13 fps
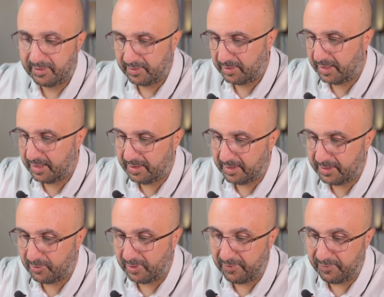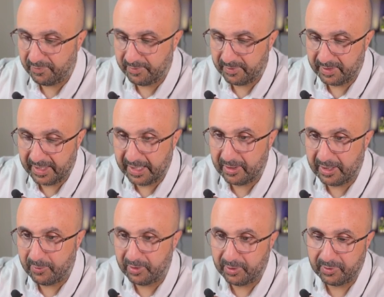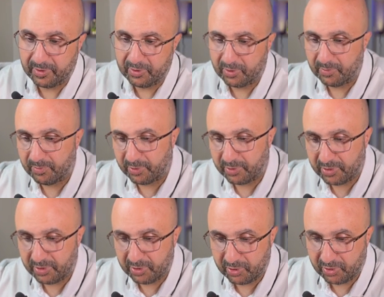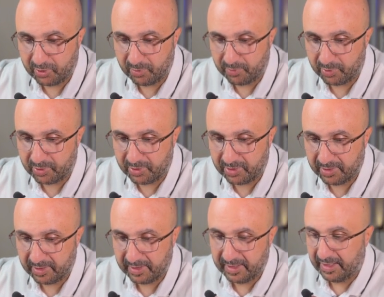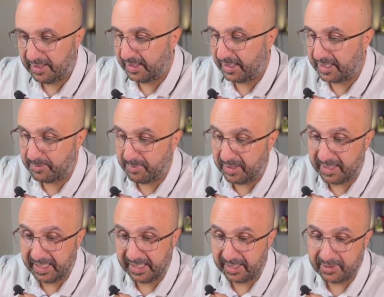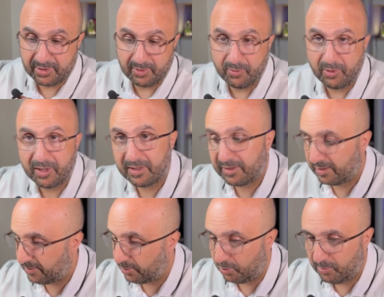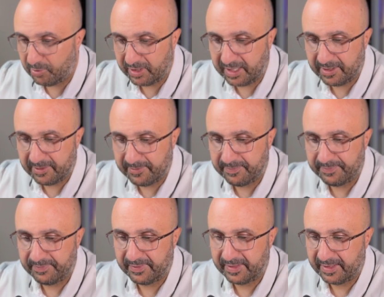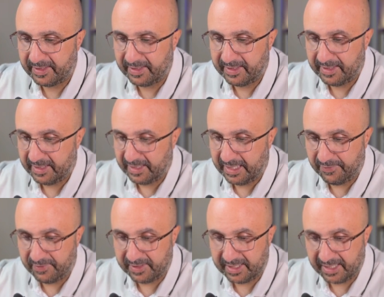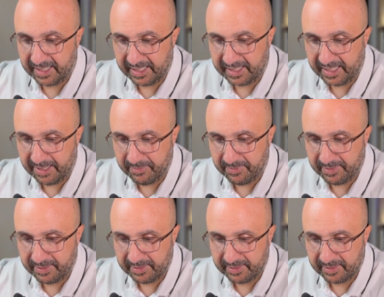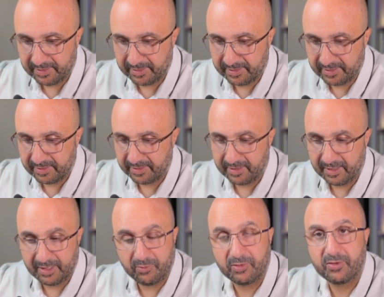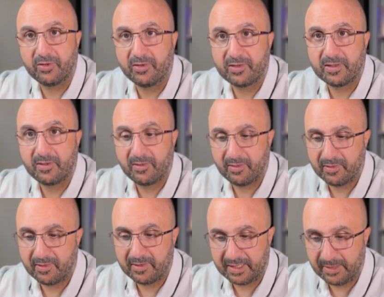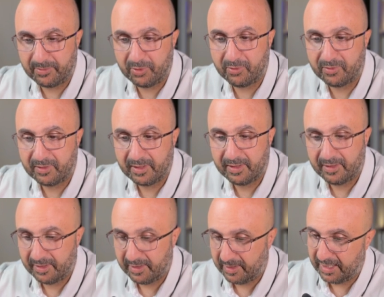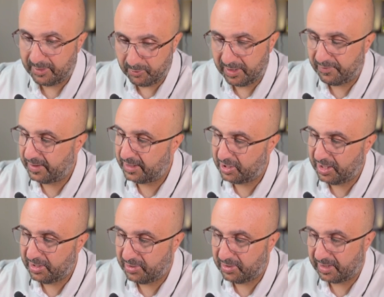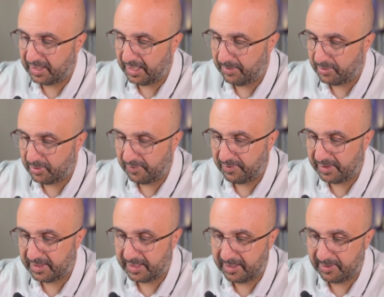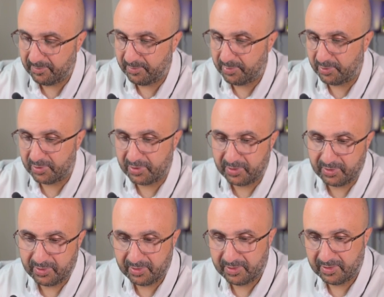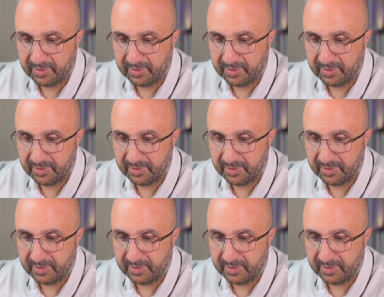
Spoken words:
Okay, so if now I want to return person, just the person that's been declared somewhere globally. If I say get name, it returns SAM2. And what if I change that name? So if I say person